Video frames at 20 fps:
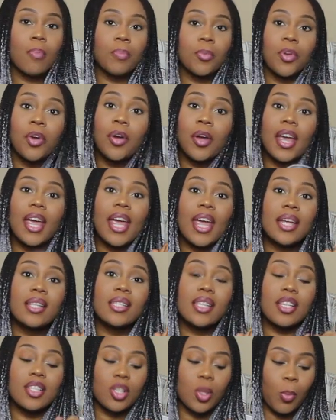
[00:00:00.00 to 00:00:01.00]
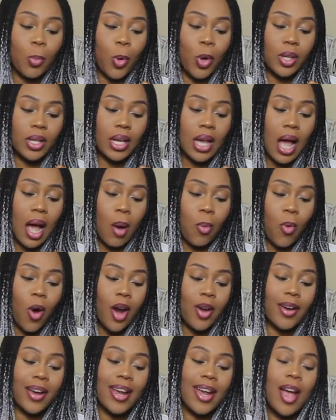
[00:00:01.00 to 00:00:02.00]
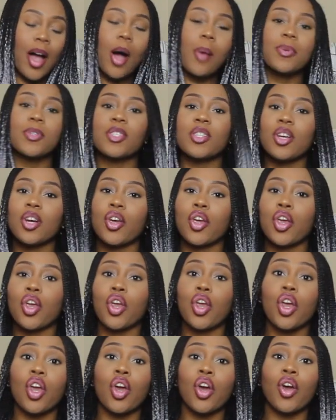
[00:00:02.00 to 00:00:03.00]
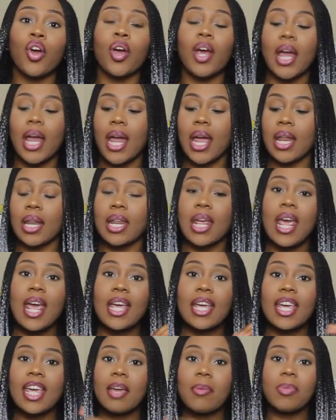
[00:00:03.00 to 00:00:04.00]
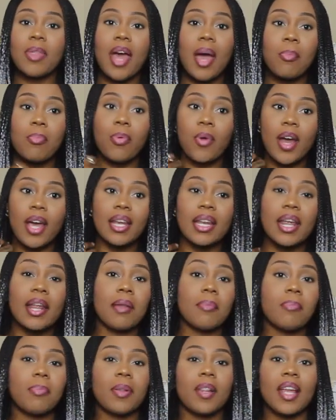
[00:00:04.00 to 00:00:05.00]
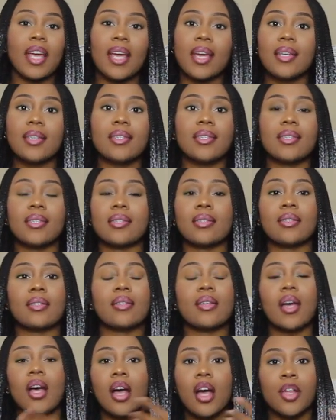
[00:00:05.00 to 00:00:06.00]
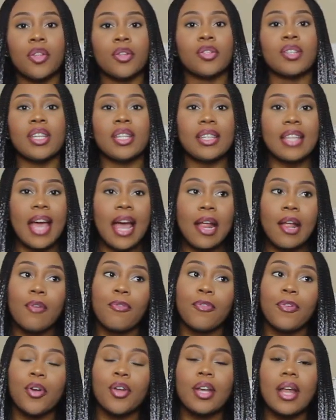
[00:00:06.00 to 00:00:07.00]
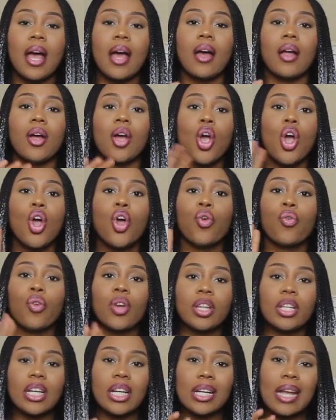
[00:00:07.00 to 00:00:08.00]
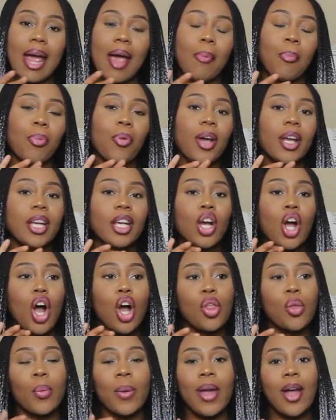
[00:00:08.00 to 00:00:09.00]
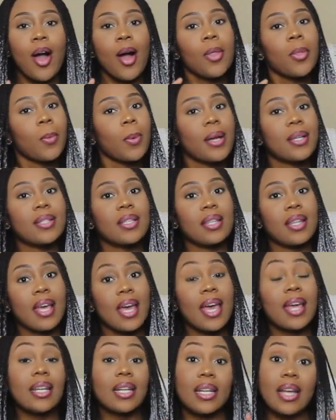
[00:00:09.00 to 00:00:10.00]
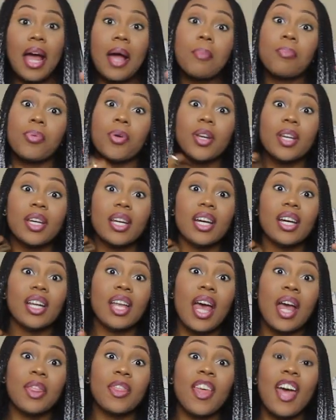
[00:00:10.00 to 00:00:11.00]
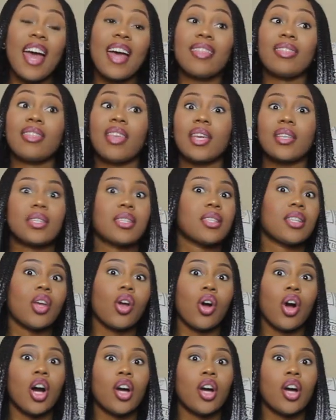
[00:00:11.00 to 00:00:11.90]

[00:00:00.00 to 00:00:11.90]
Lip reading: your ends, into boiling hot water. It helps secure and keep that braid in place. Other than that, if you're not really good at braiding all the way to the end, and I'm pretty good at that, they still